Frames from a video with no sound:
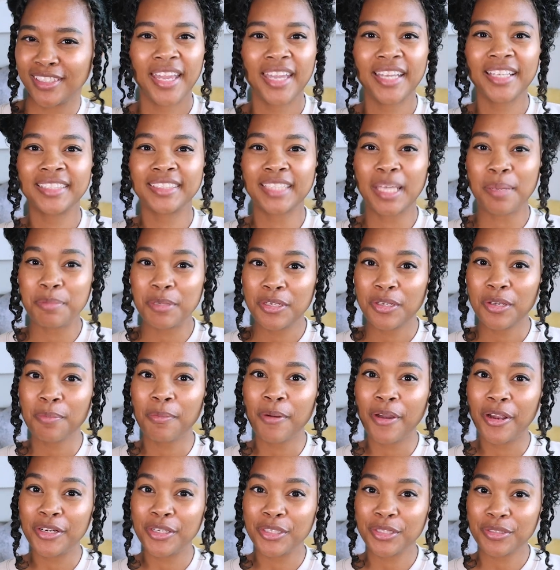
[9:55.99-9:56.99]
Accepting your
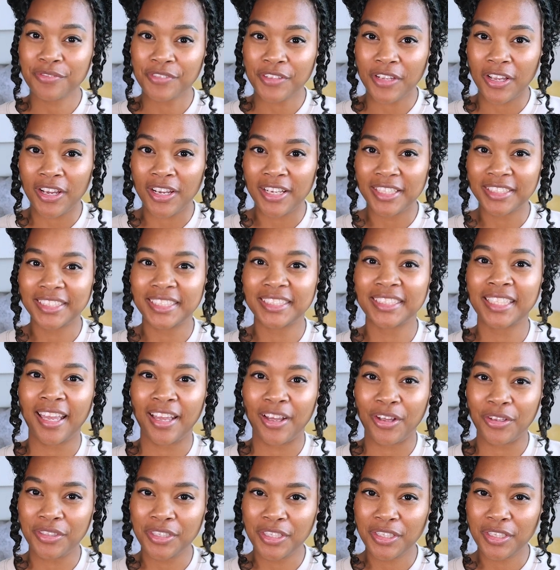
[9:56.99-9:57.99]
partner's flaws is a
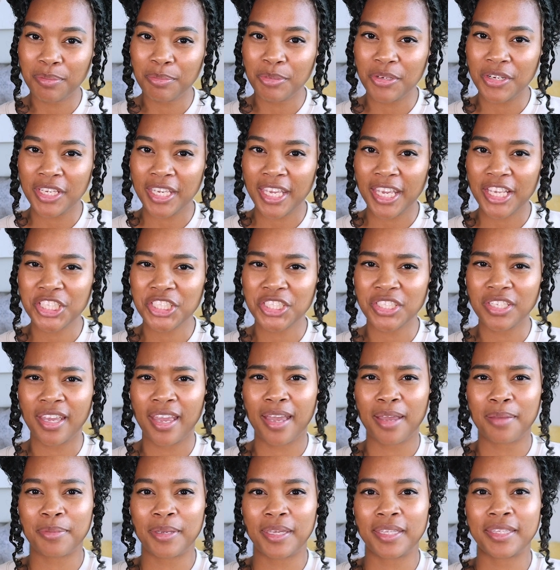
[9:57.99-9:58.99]
healthy communication
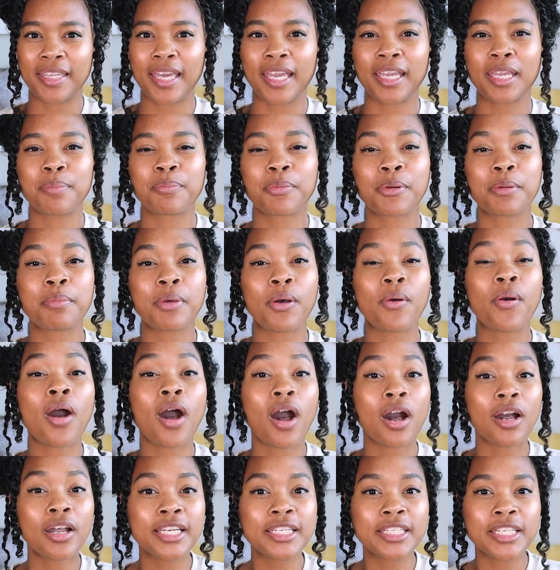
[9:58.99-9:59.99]
habit that can promote
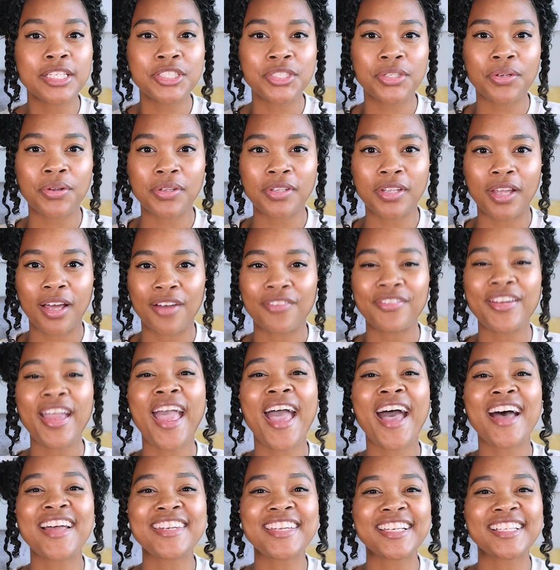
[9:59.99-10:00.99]
unconditional love
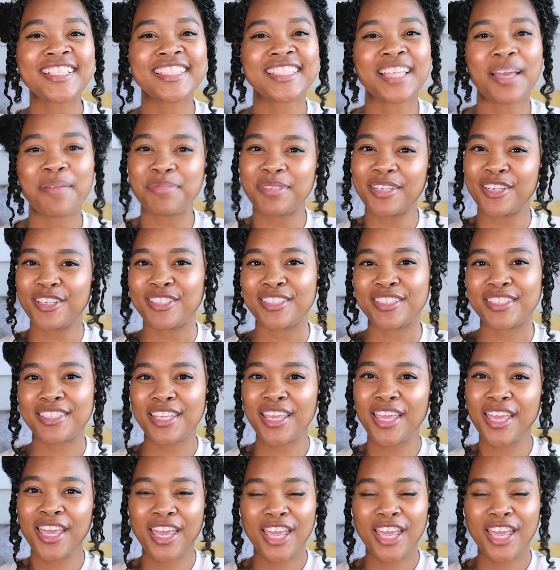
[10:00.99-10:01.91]
and acceptance.